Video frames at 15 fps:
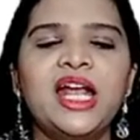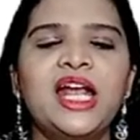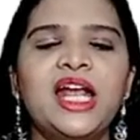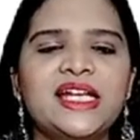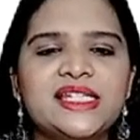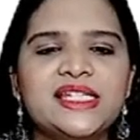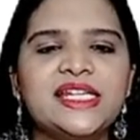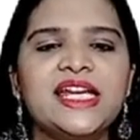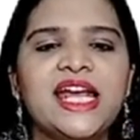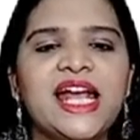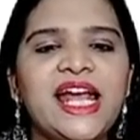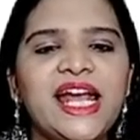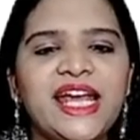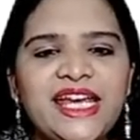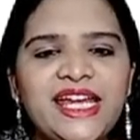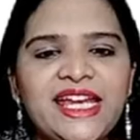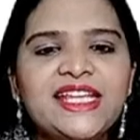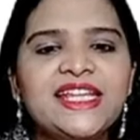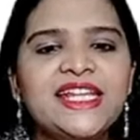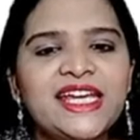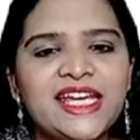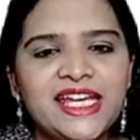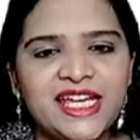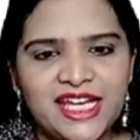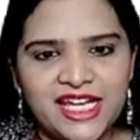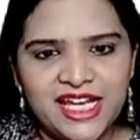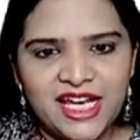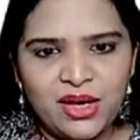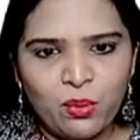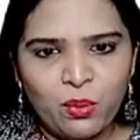See, in the
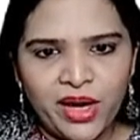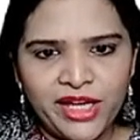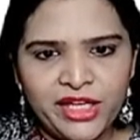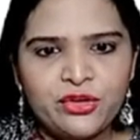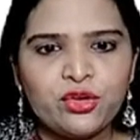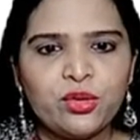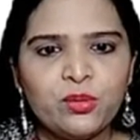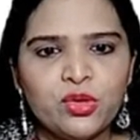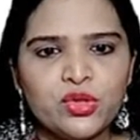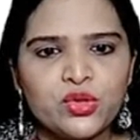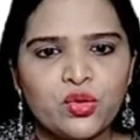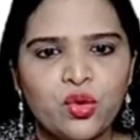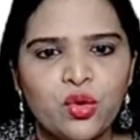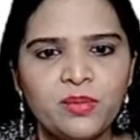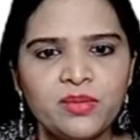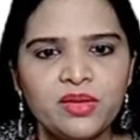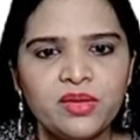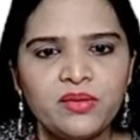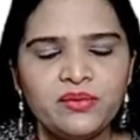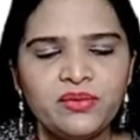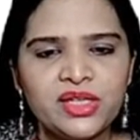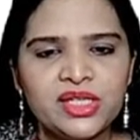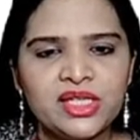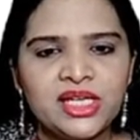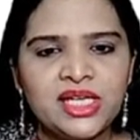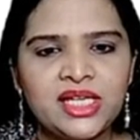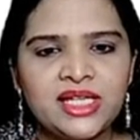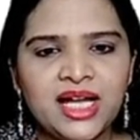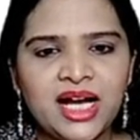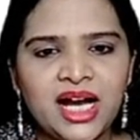Y chromosome, we
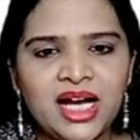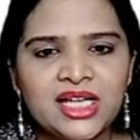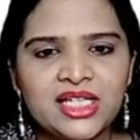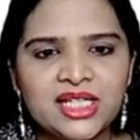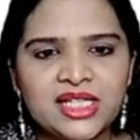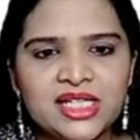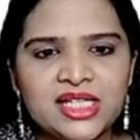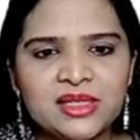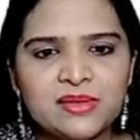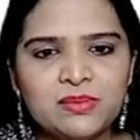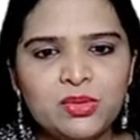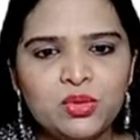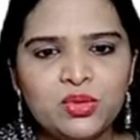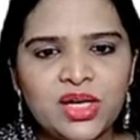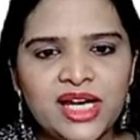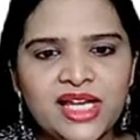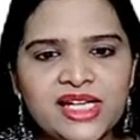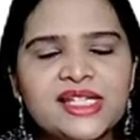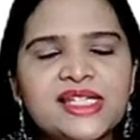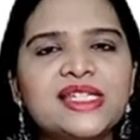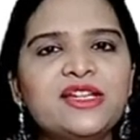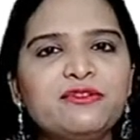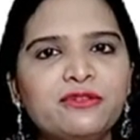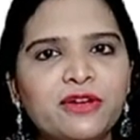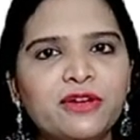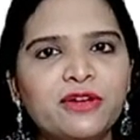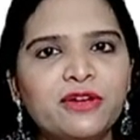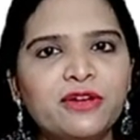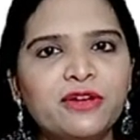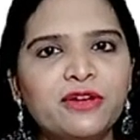see that this blue color is the
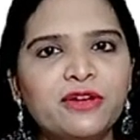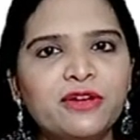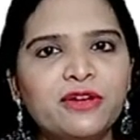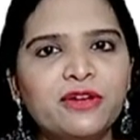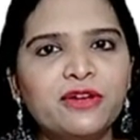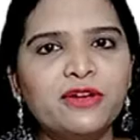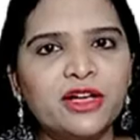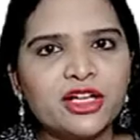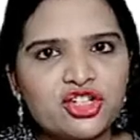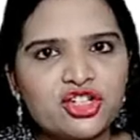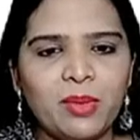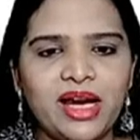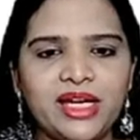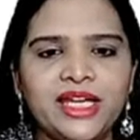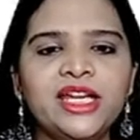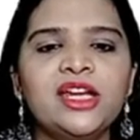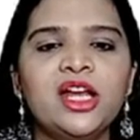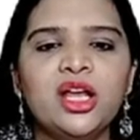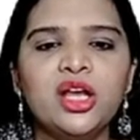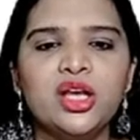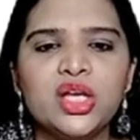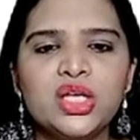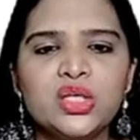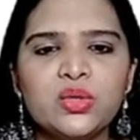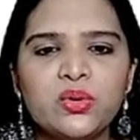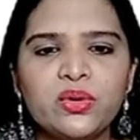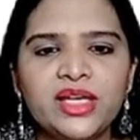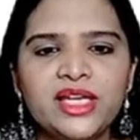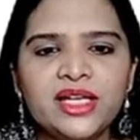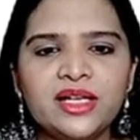functional region U chromatin. So
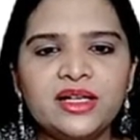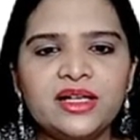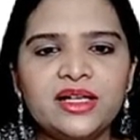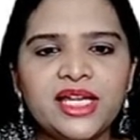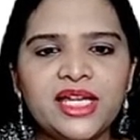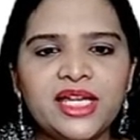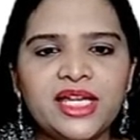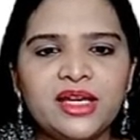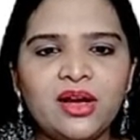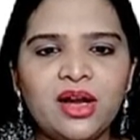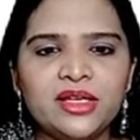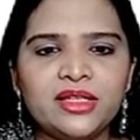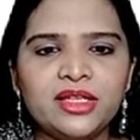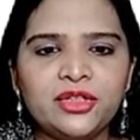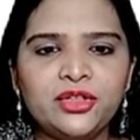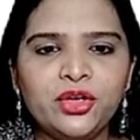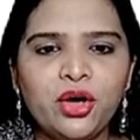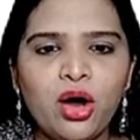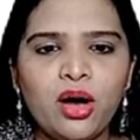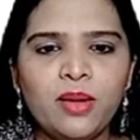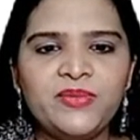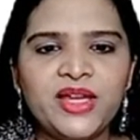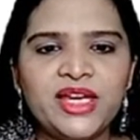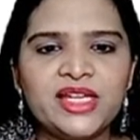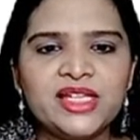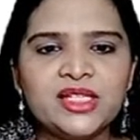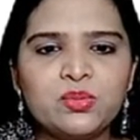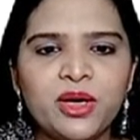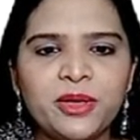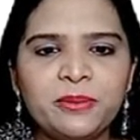here at the top, there
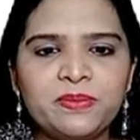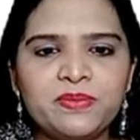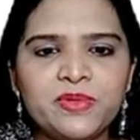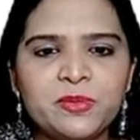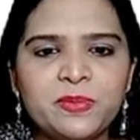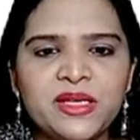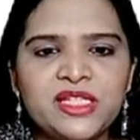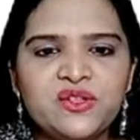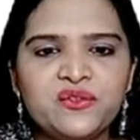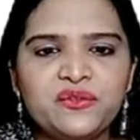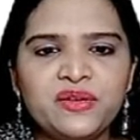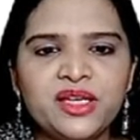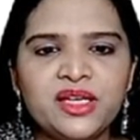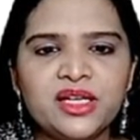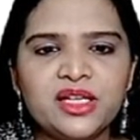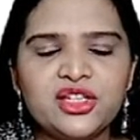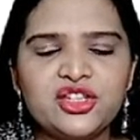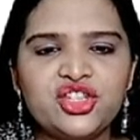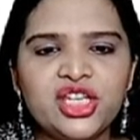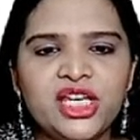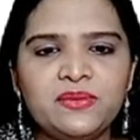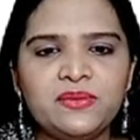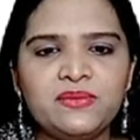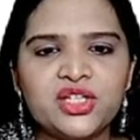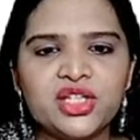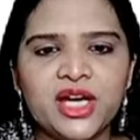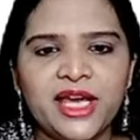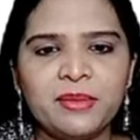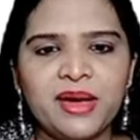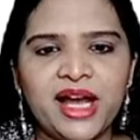is one specific gene which I
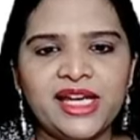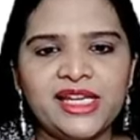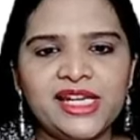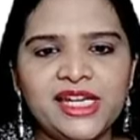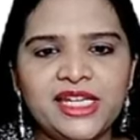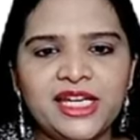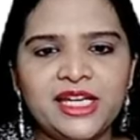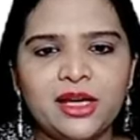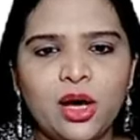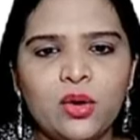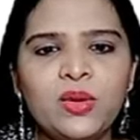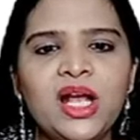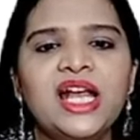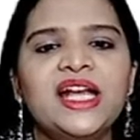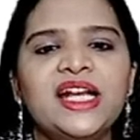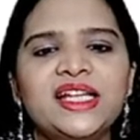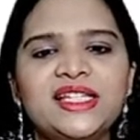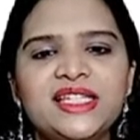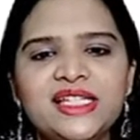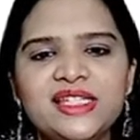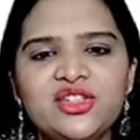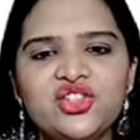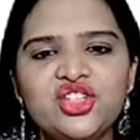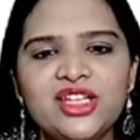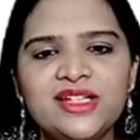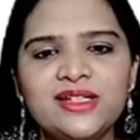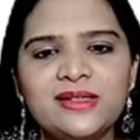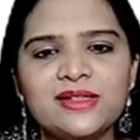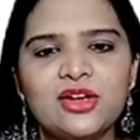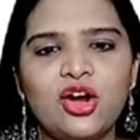am highlighting now. This gene
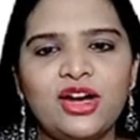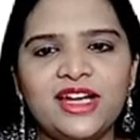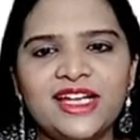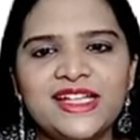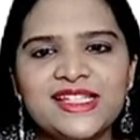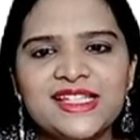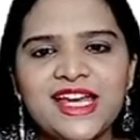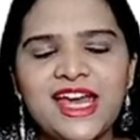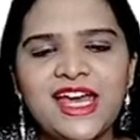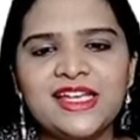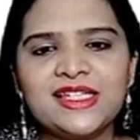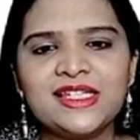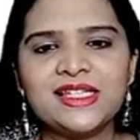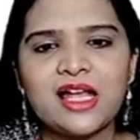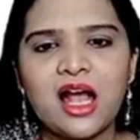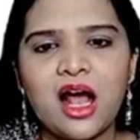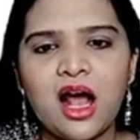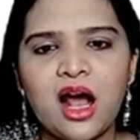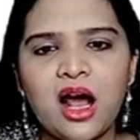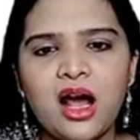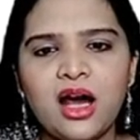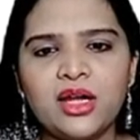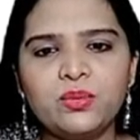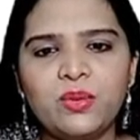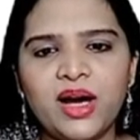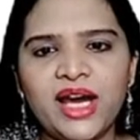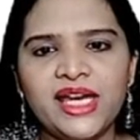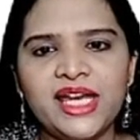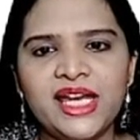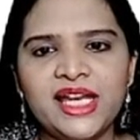is called as
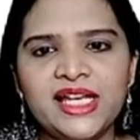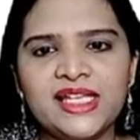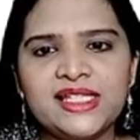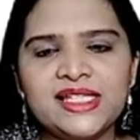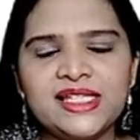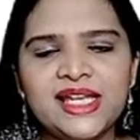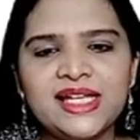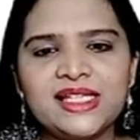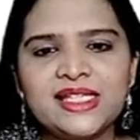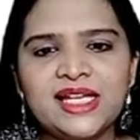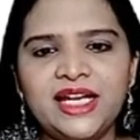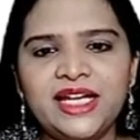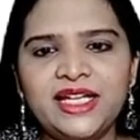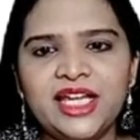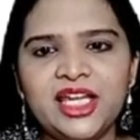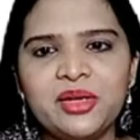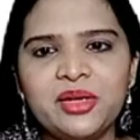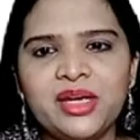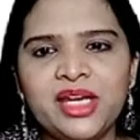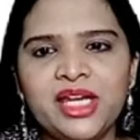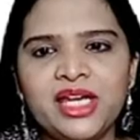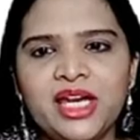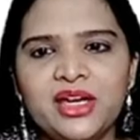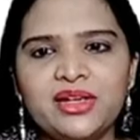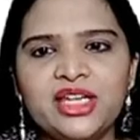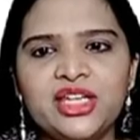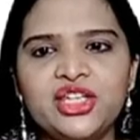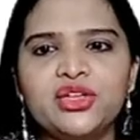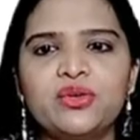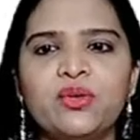SRY, sex determining
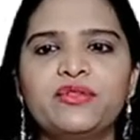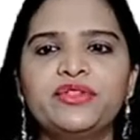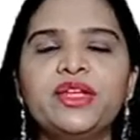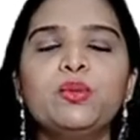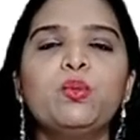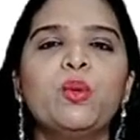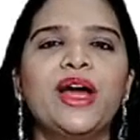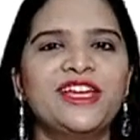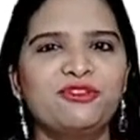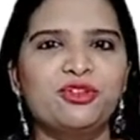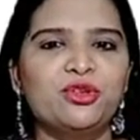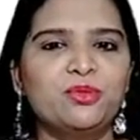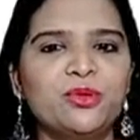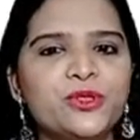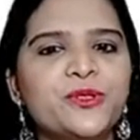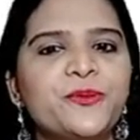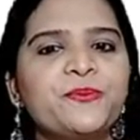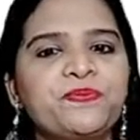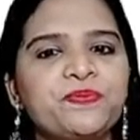region of the Y chromosome.